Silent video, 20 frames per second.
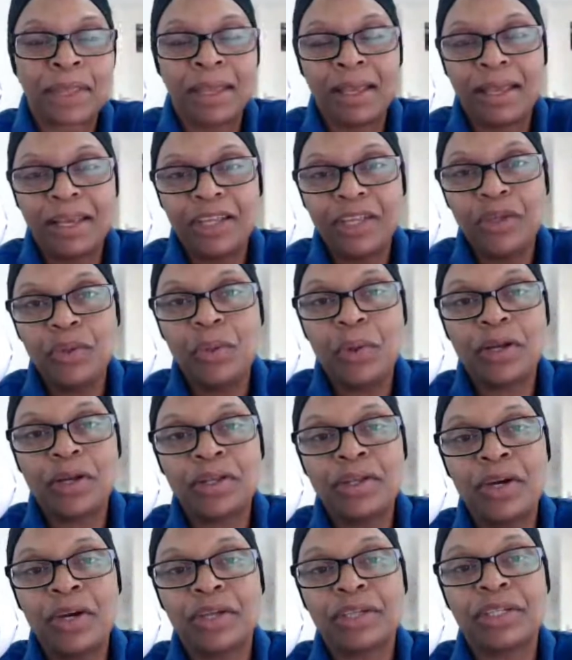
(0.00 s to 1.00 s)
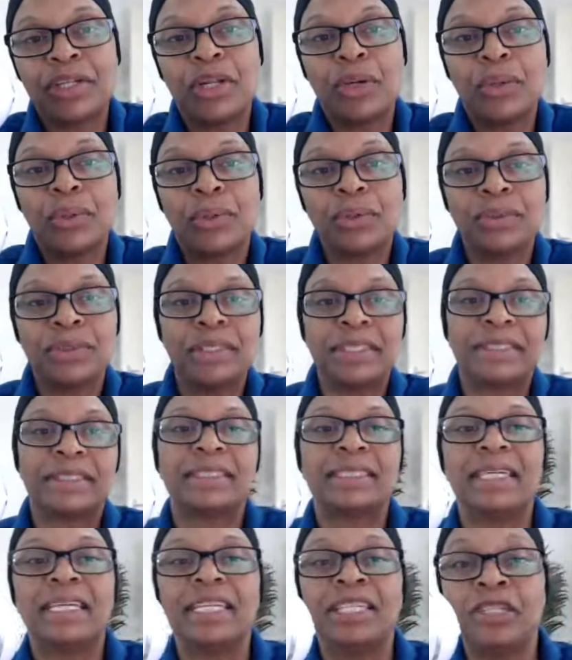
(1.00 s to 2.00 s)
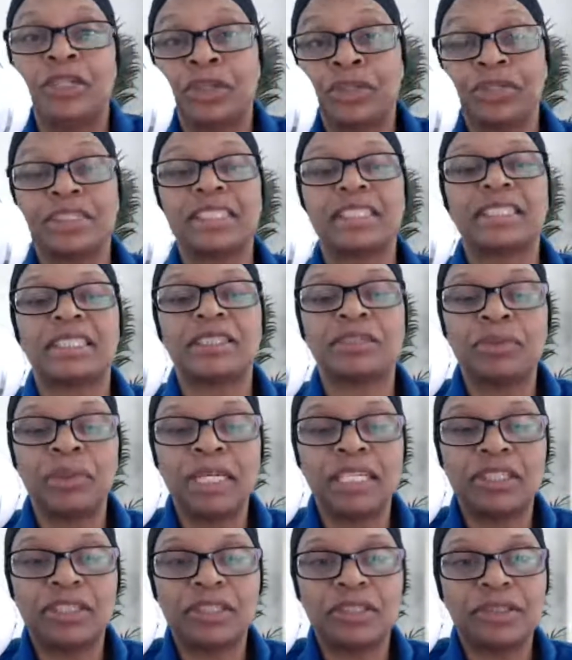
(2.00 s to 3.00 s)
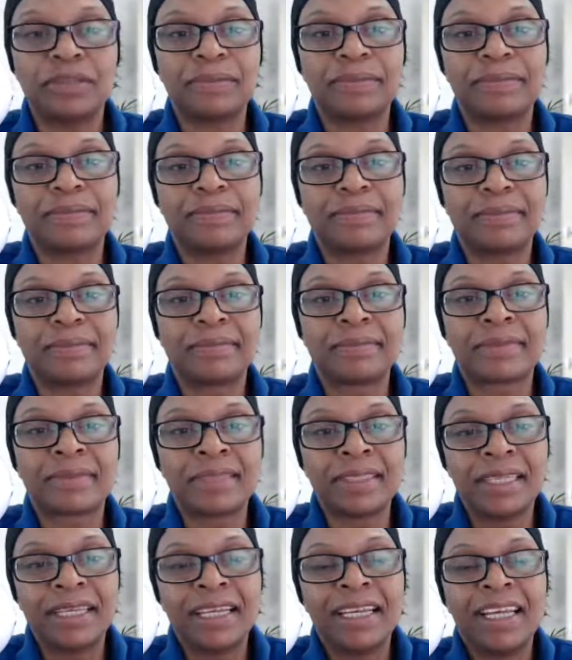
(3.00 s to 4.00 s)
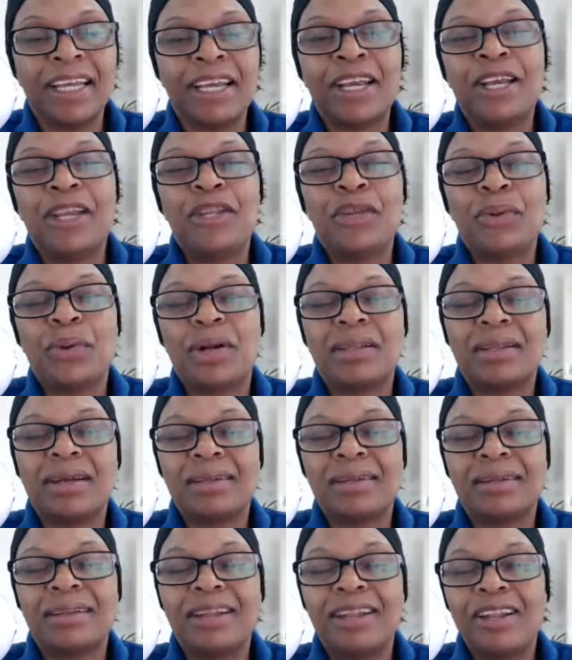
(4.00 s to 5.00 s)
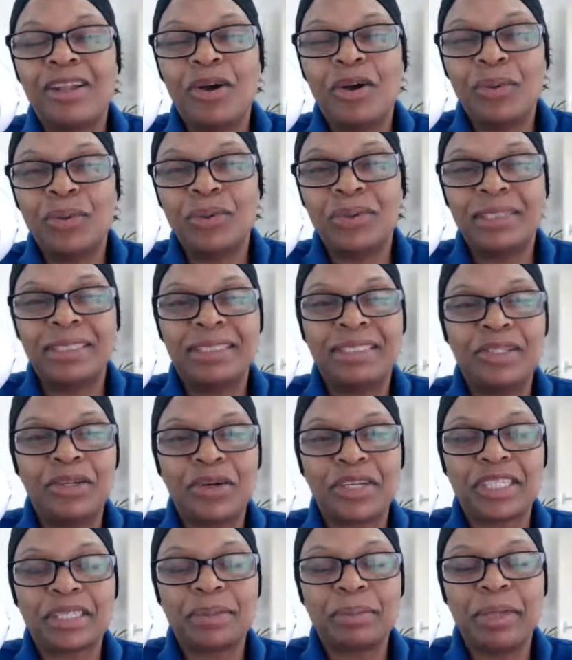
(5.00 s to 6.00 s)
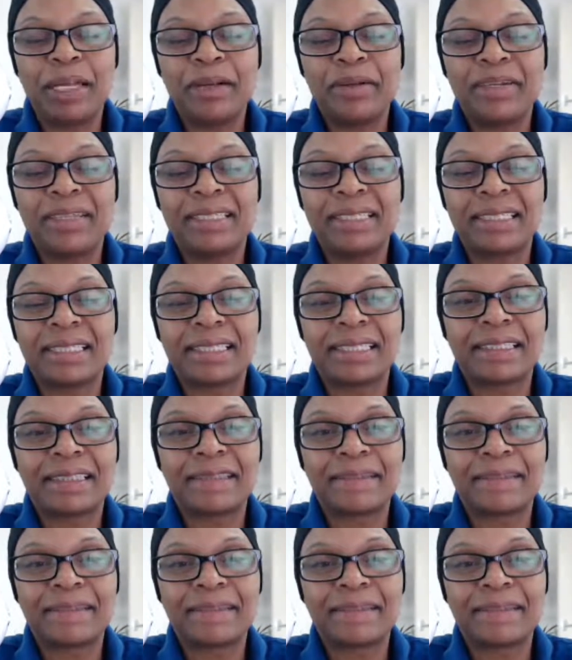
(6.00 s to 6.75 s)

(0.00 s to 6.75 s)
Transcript: You are not alone in your situation. You are not alone in your experience.